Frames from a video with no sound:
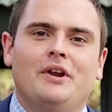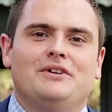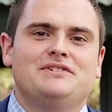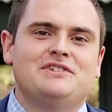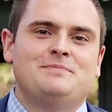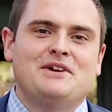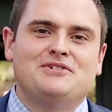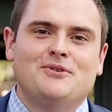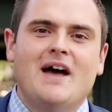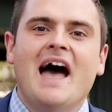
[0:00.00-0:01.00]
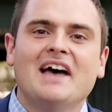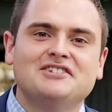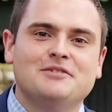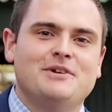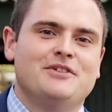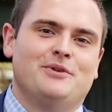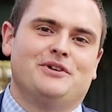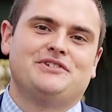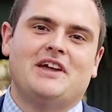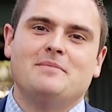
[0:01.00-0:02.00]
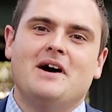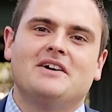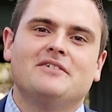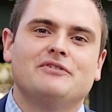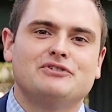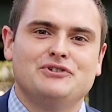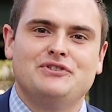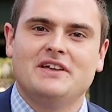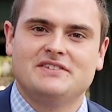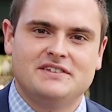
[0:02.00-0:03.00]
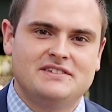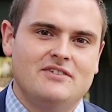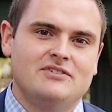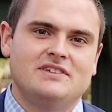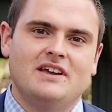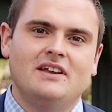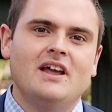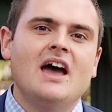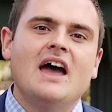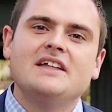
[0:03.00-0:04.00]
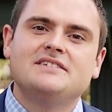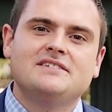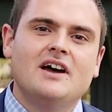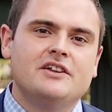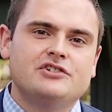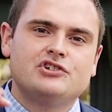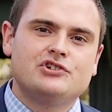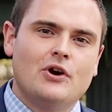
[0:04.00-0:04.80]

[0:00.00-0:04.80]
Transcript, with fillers: What else is special has to be the real estate market for 2017. It started